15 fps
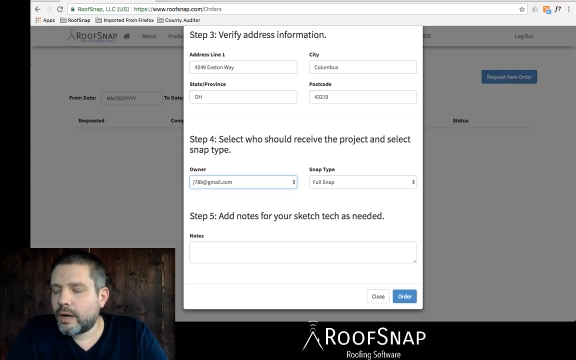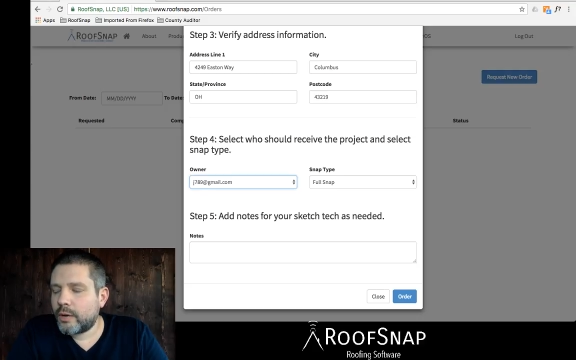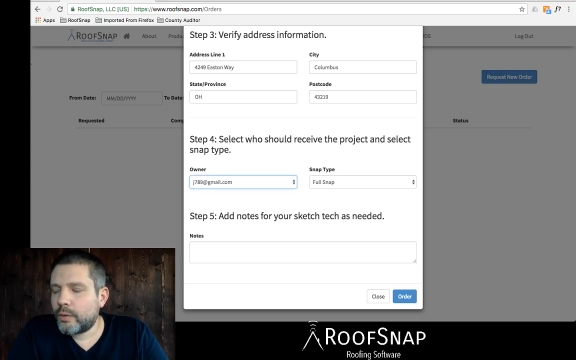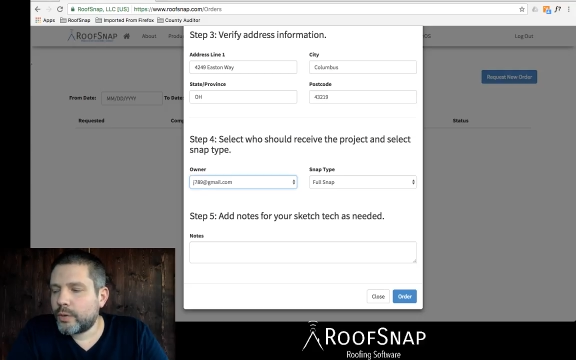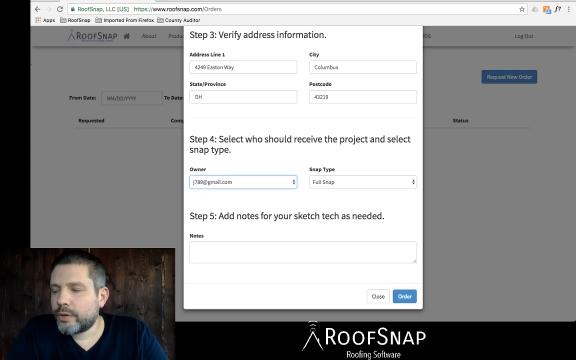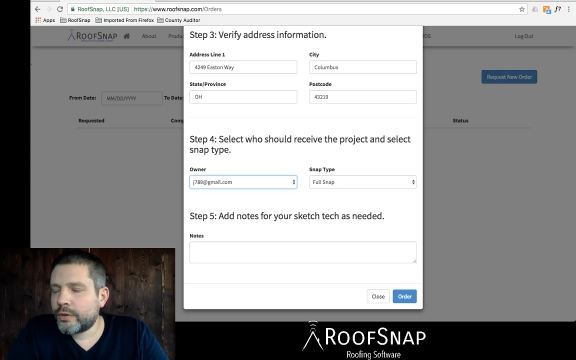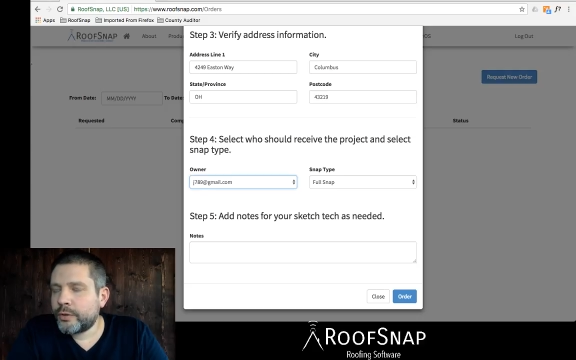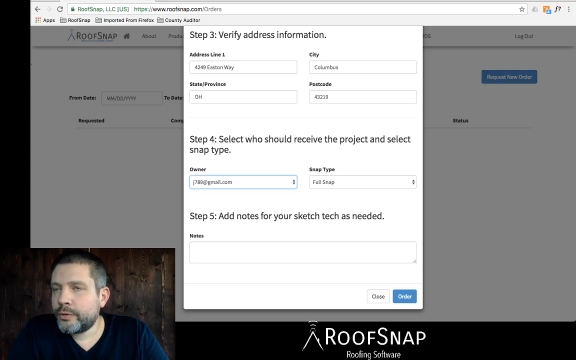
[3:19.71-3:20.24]

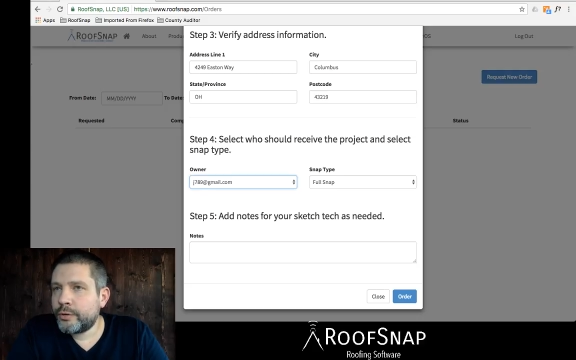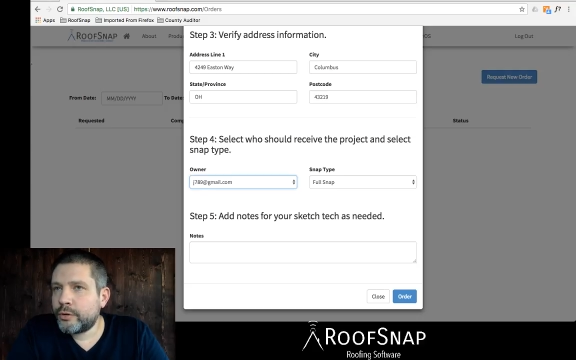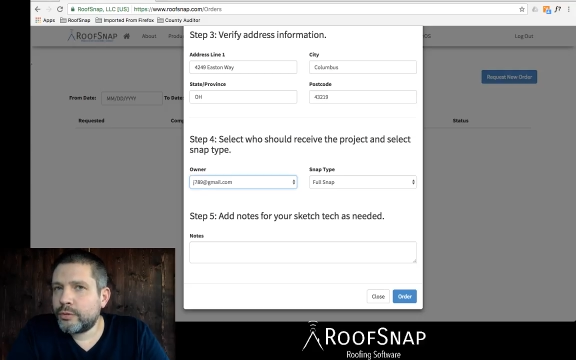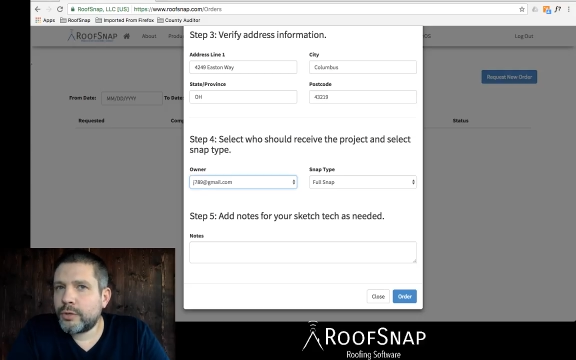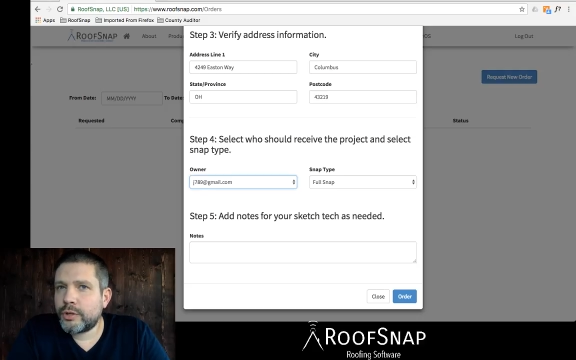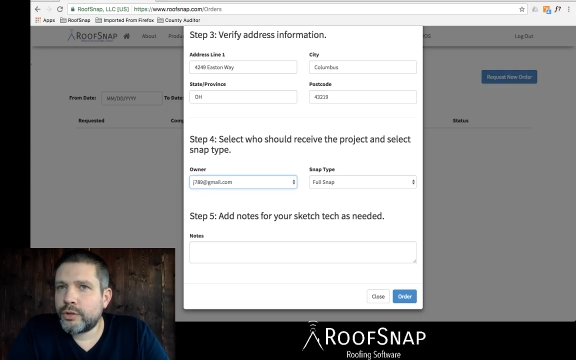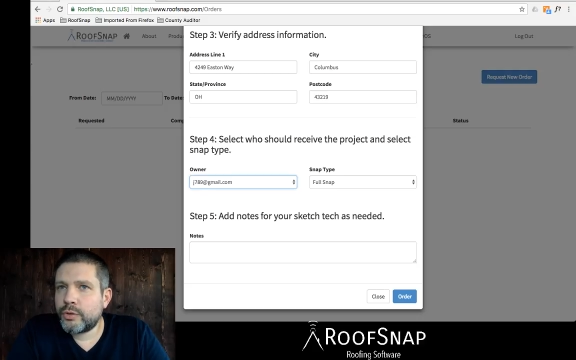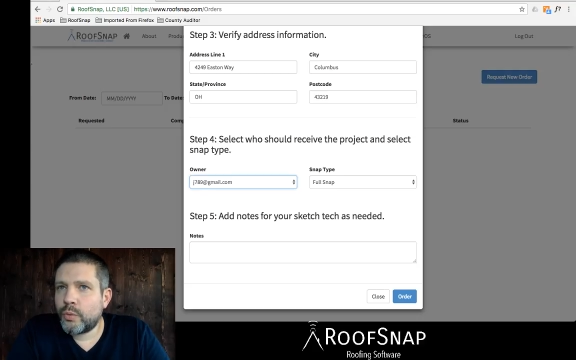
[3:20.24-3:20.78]
with whom
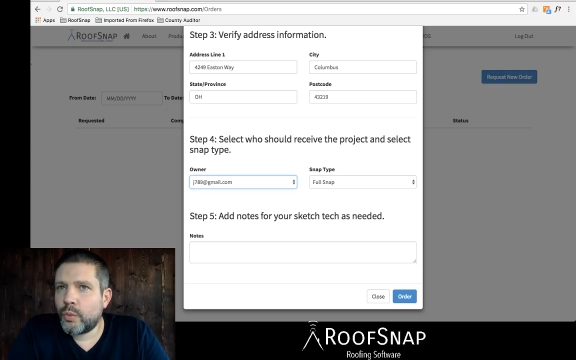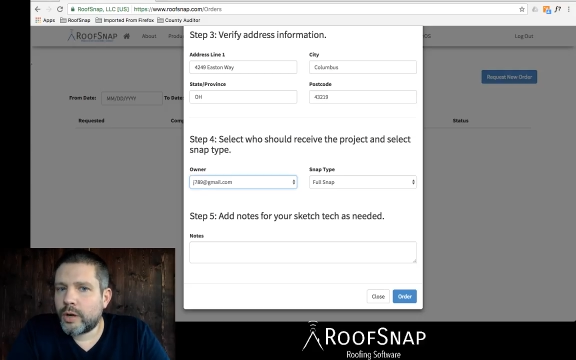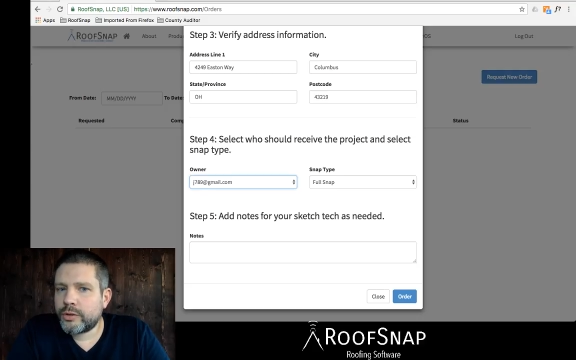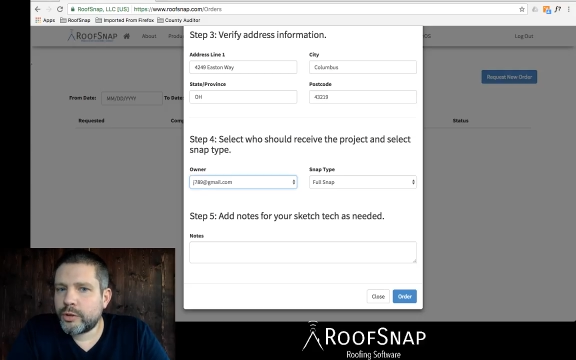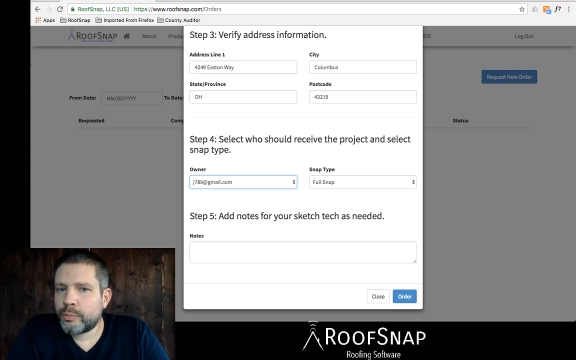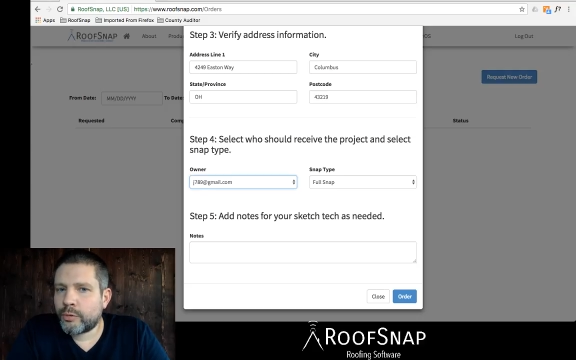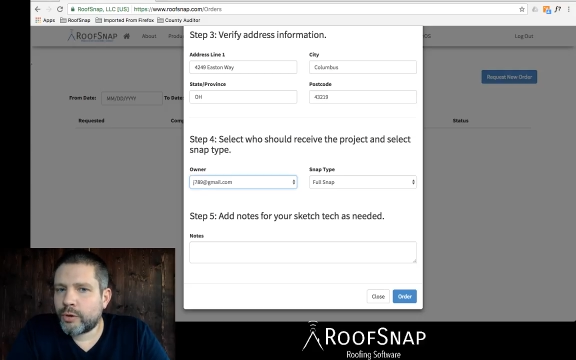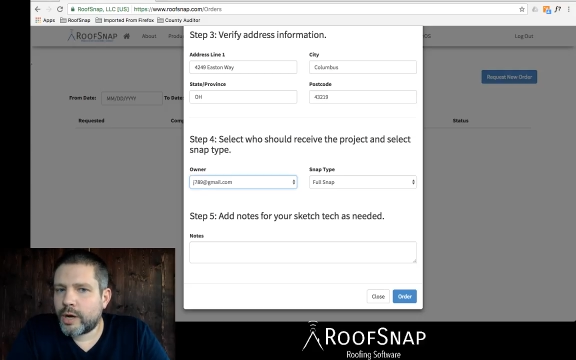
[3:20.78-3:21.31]
you want
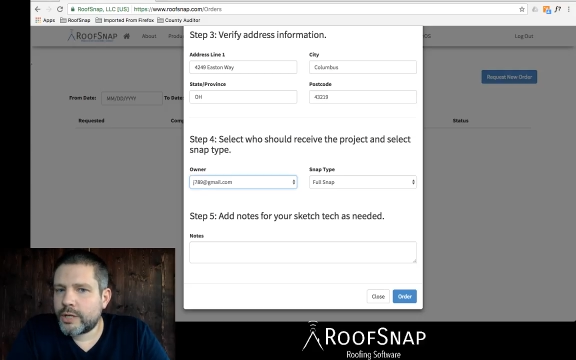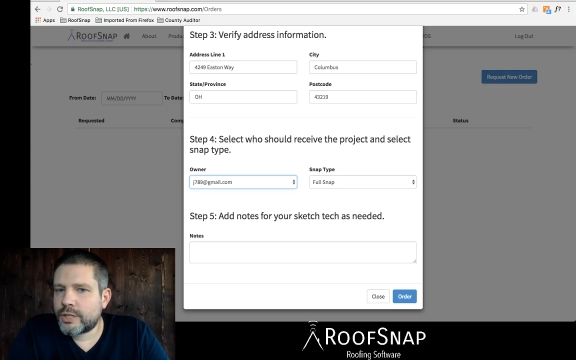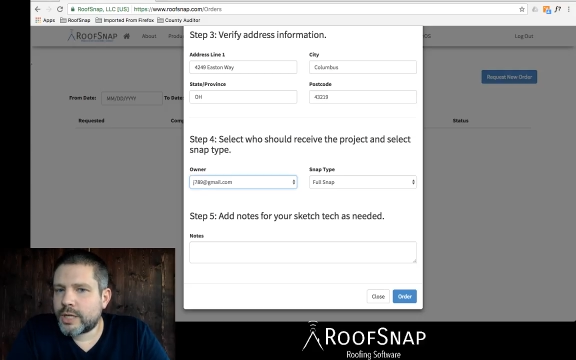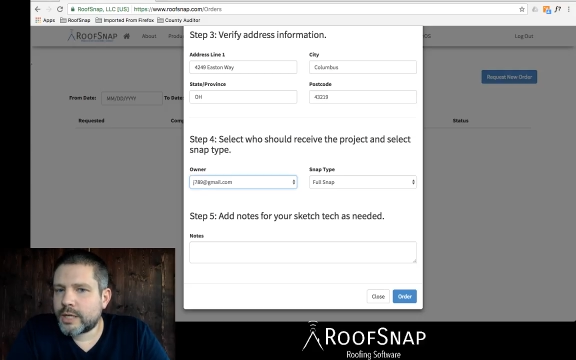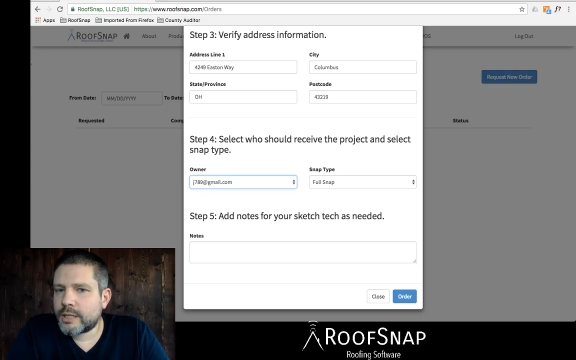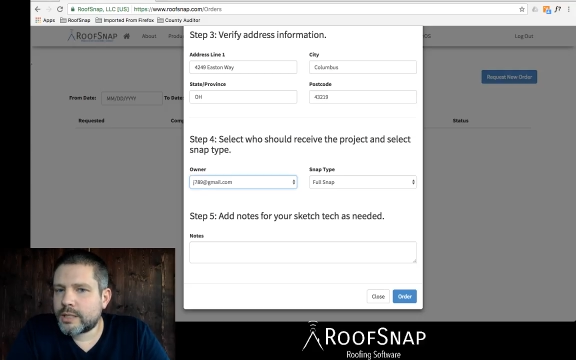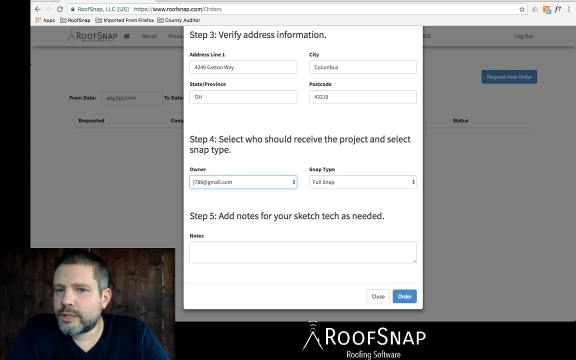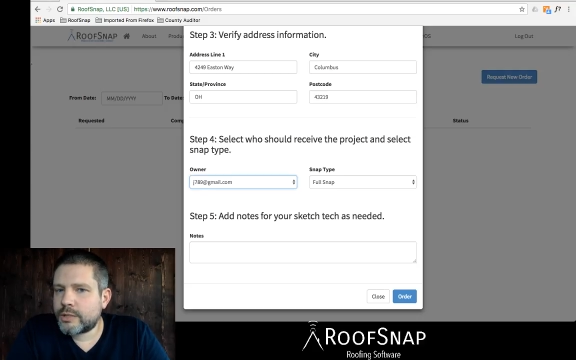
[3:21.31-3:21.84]
the
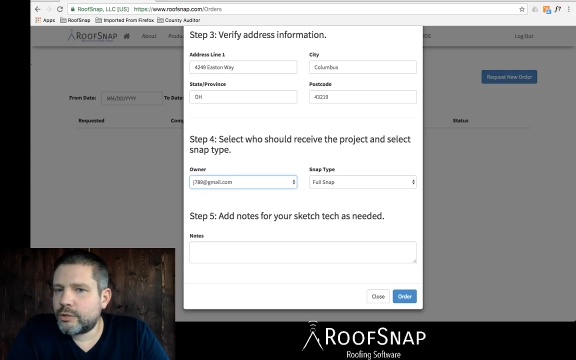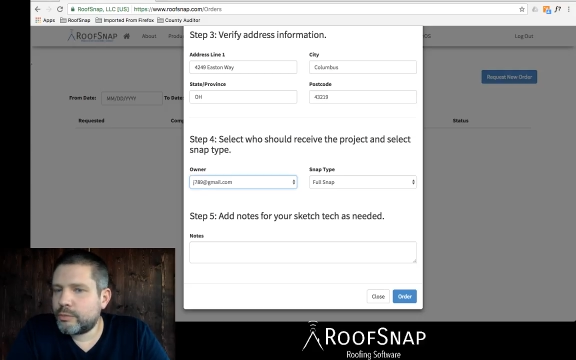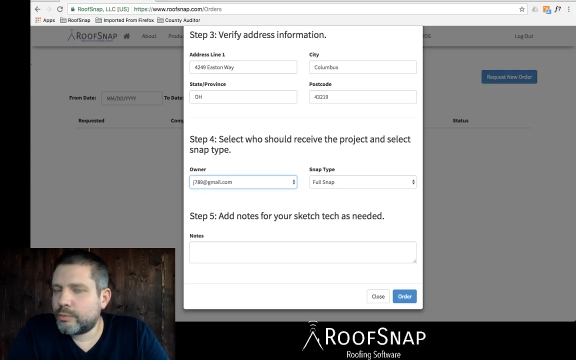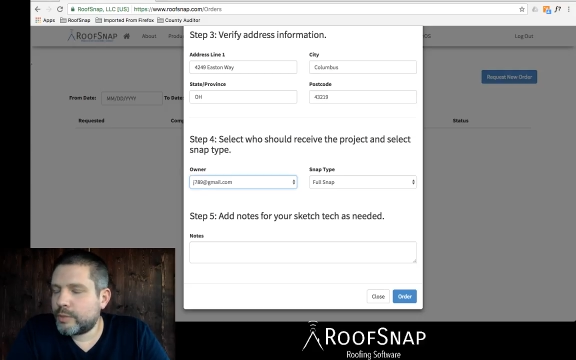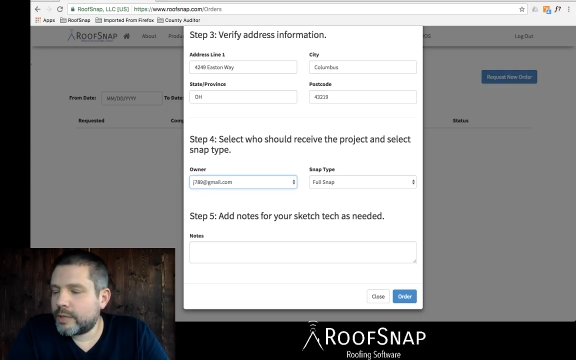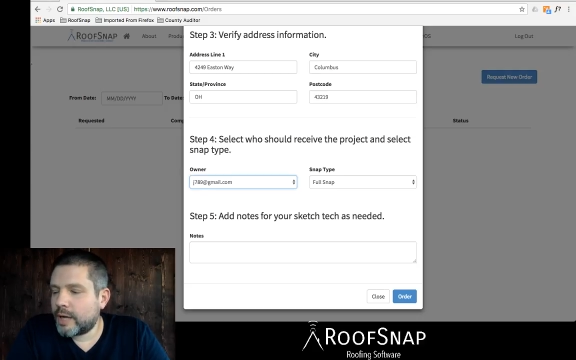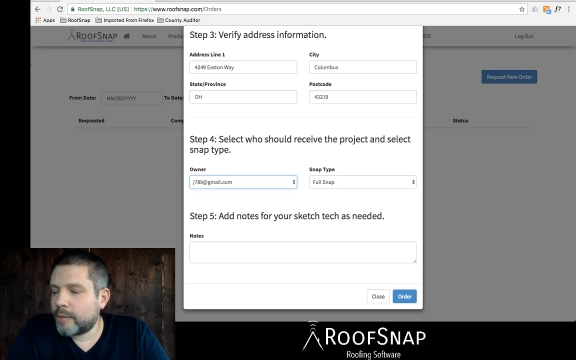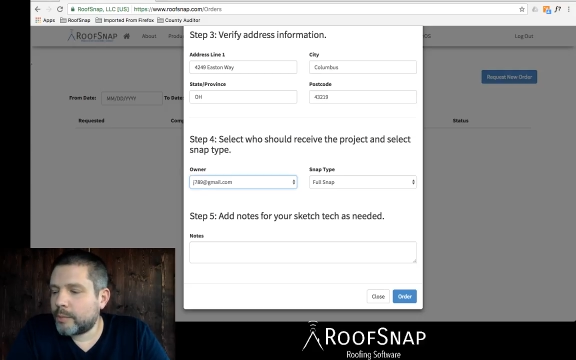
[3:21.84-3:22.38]
project to
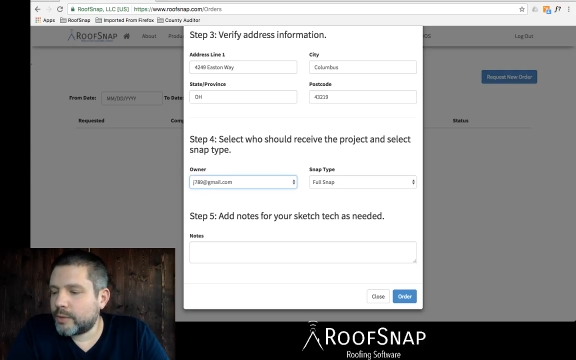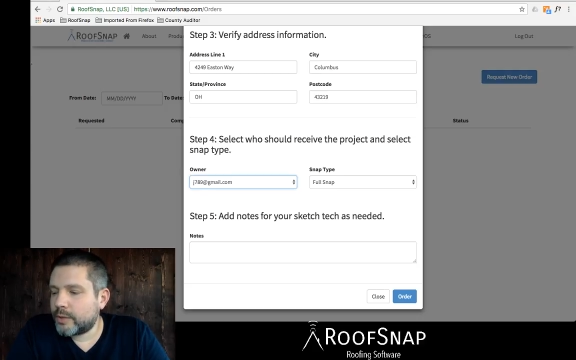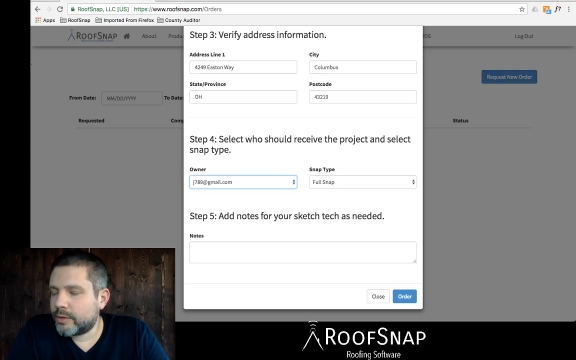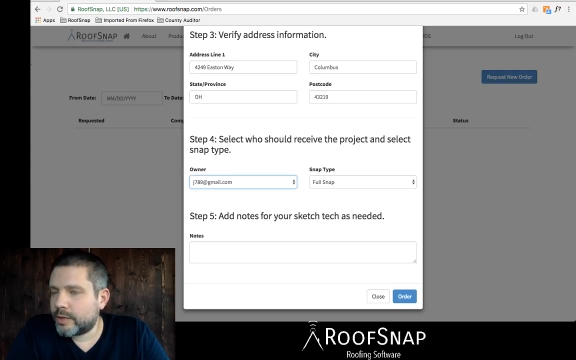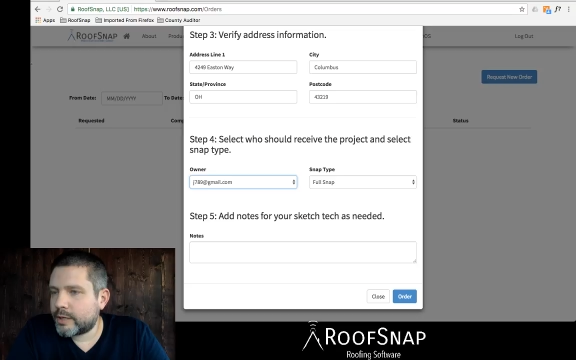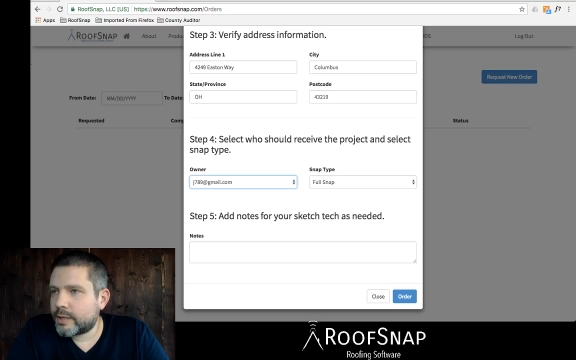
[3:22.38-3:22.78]
be uploaded.